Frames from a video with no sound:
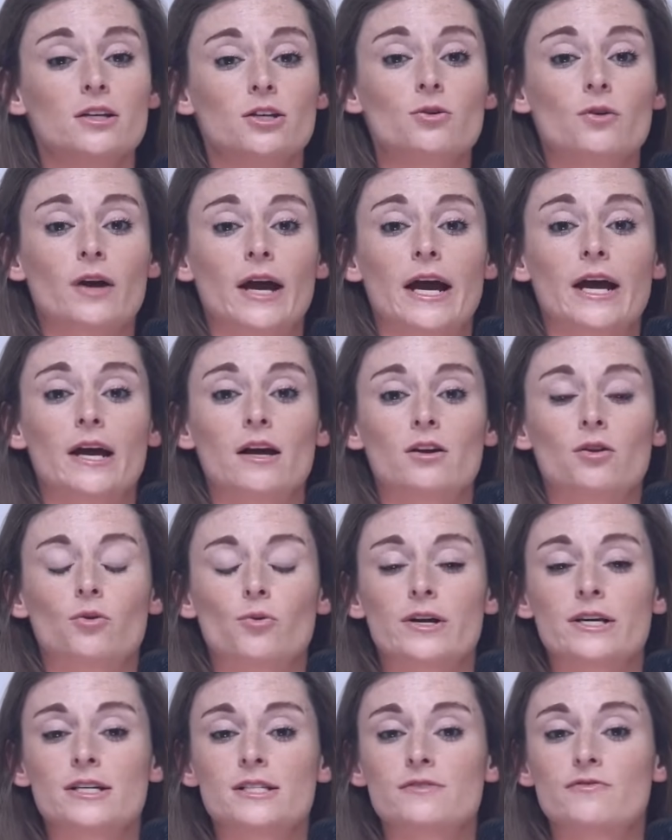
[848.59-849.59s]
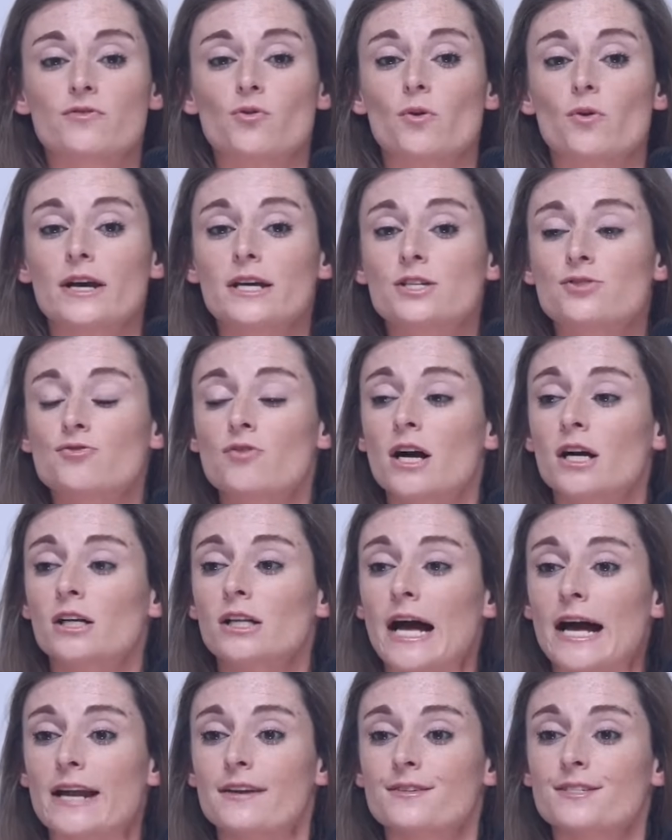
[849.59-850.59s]
UK Lawyers for
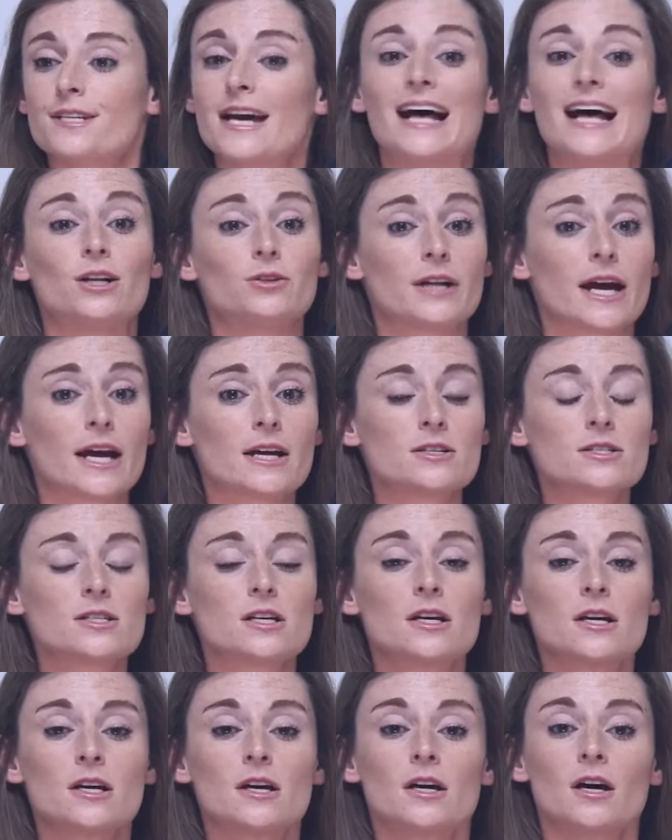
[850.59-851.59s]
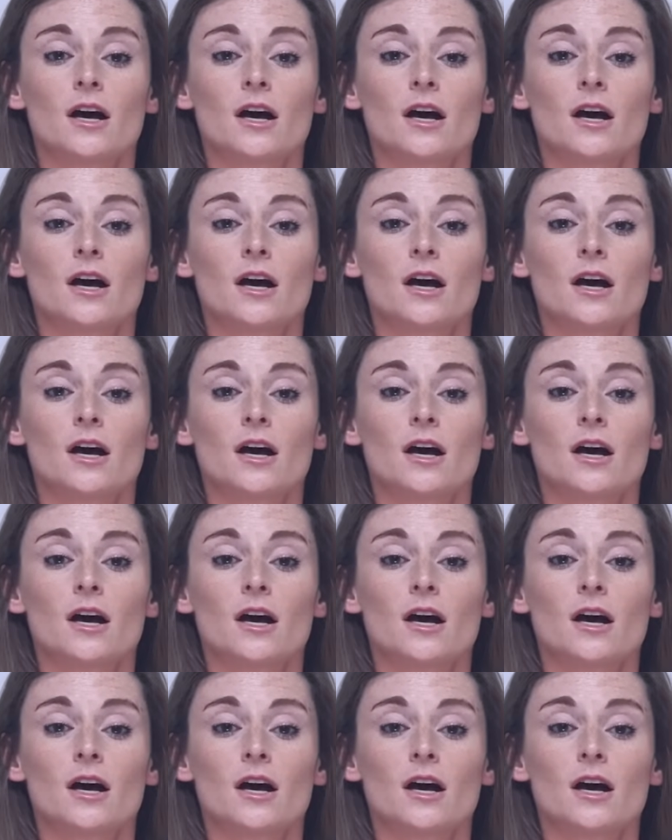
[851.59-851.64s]
Israel and Elnet